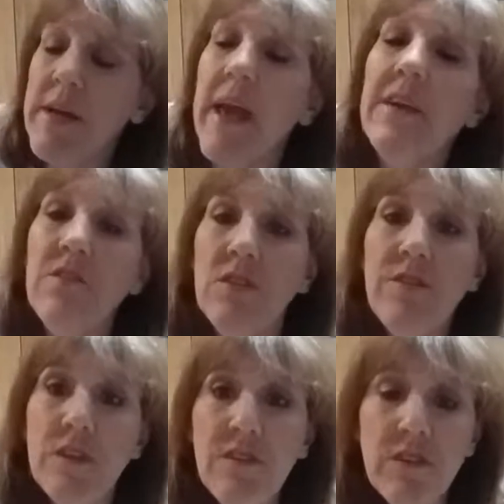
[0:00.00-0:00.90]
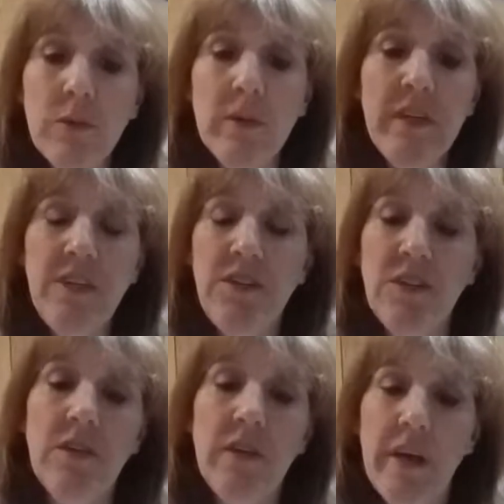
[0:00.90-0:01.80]
Okay, so the first thing we need to
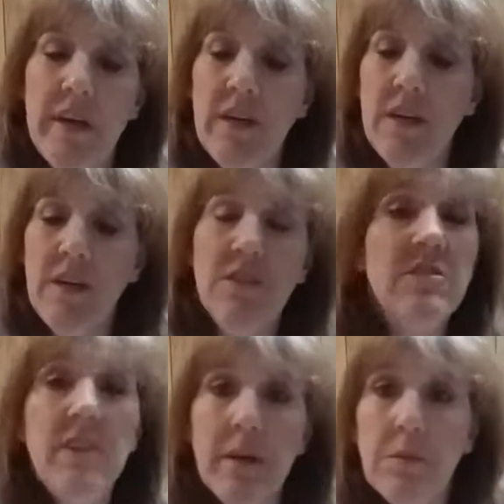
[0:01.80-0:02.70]
do is, today